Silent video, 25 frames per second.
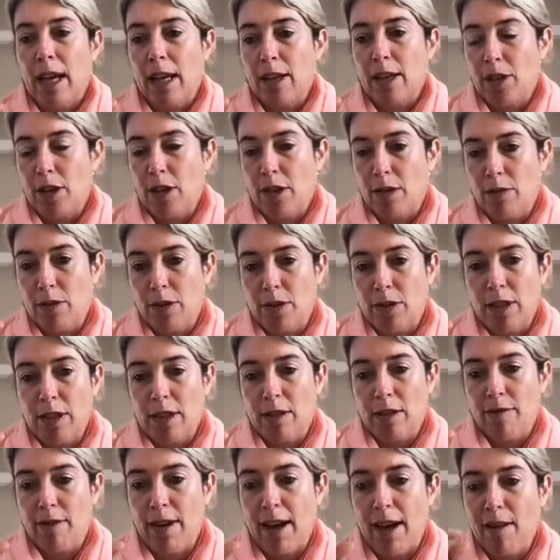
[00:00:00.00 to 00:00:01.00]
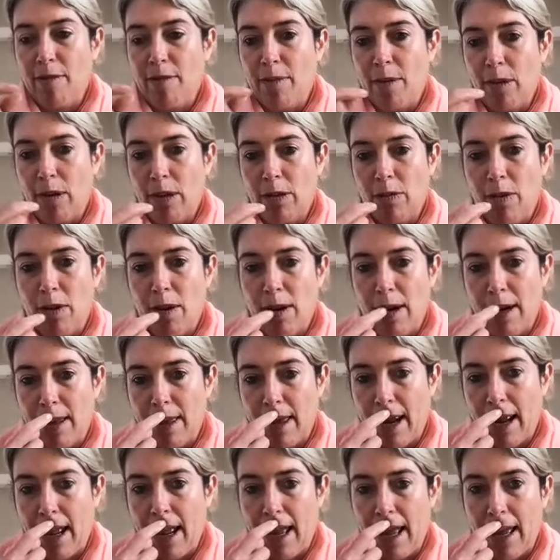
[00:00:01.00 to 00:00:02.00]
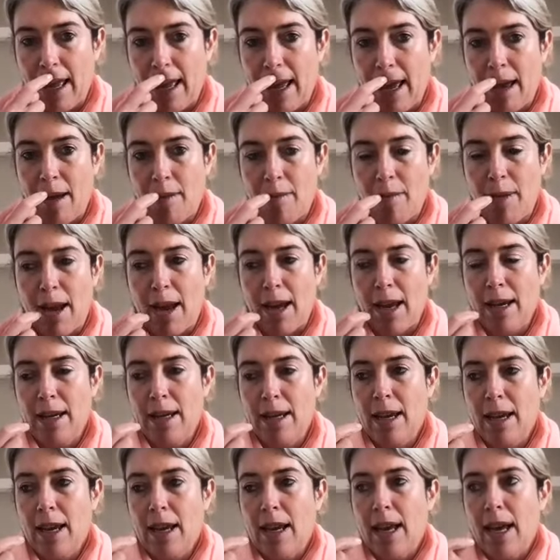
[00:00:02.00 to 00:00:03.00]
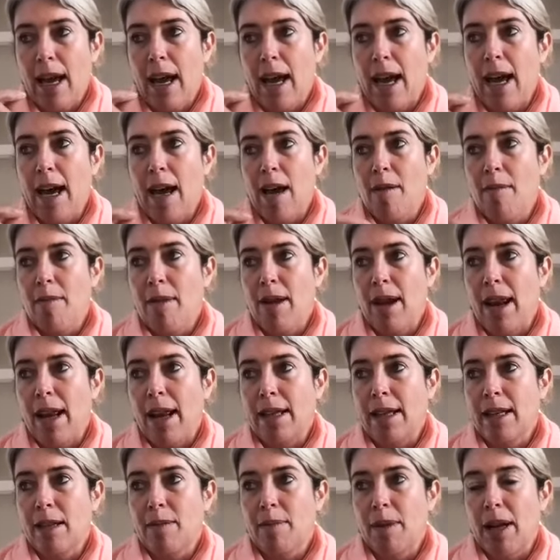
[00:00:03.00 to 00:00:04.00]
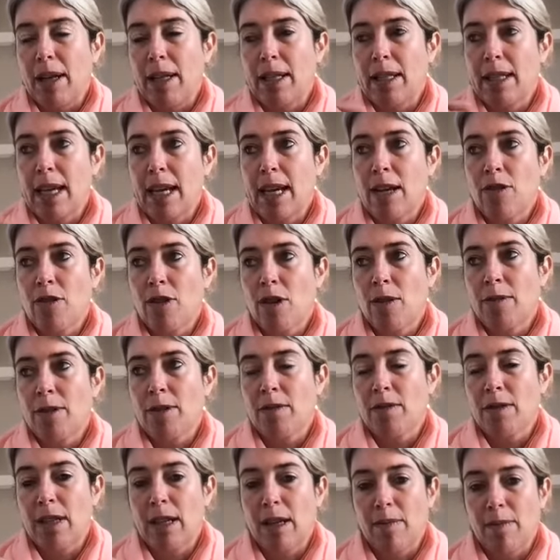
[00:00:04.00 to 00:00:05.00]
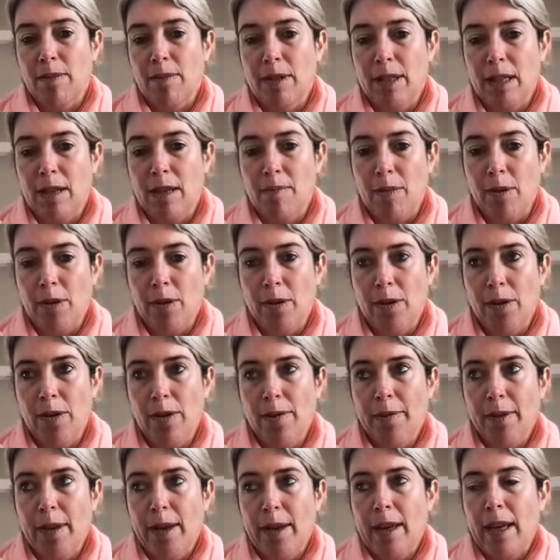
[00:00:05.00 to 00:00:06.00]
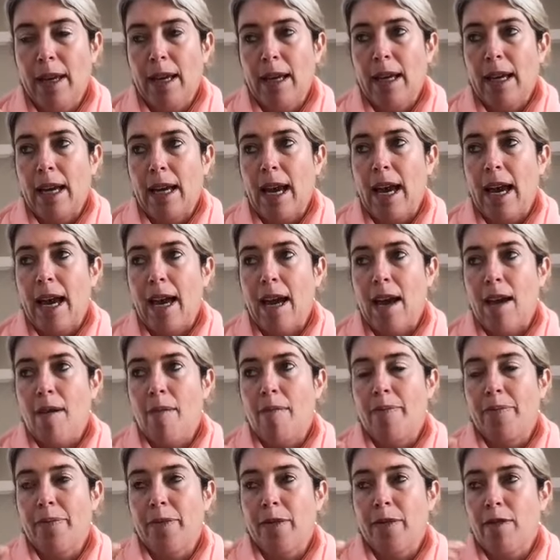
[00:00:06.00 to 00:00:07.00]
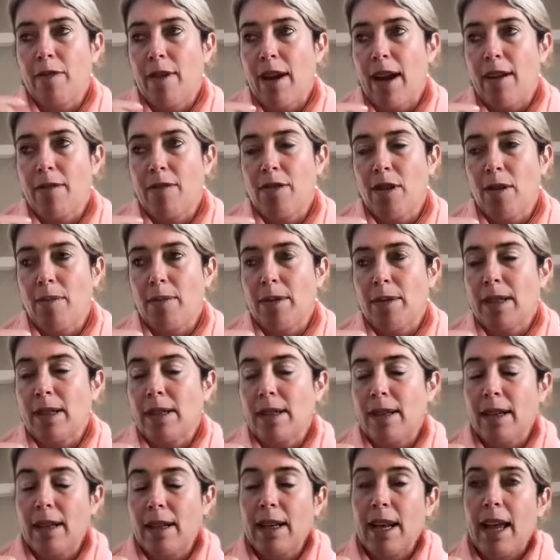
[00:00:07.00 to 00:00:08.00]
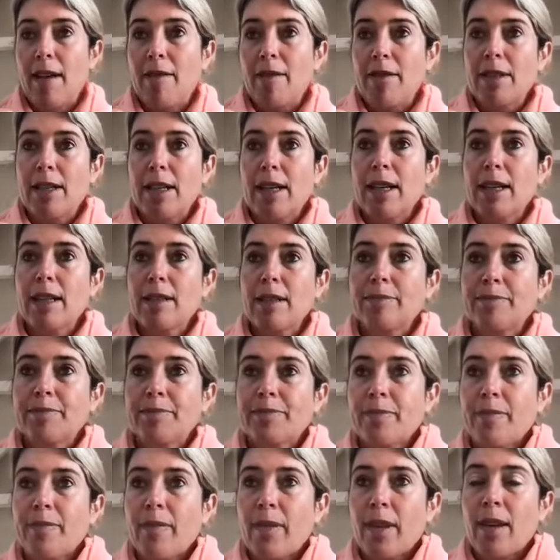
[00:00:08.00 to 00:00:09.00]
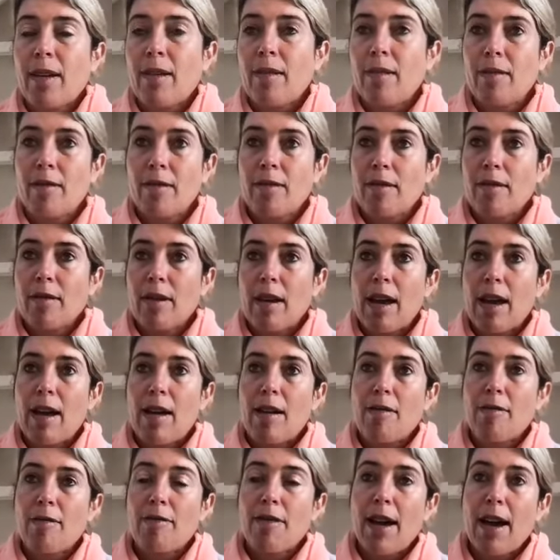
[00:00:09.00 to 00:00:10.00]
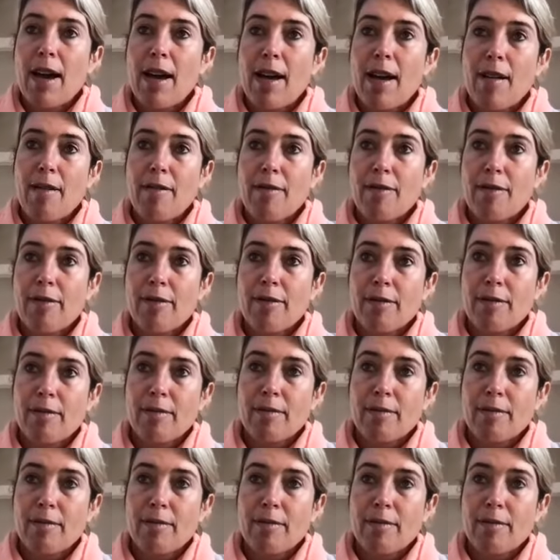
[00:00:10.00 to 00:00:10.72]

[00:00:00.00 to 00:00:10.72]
so it was just a 5 ml roller that I made. And I did about 10 drops of Deep Blue, 5 drops lavender, 5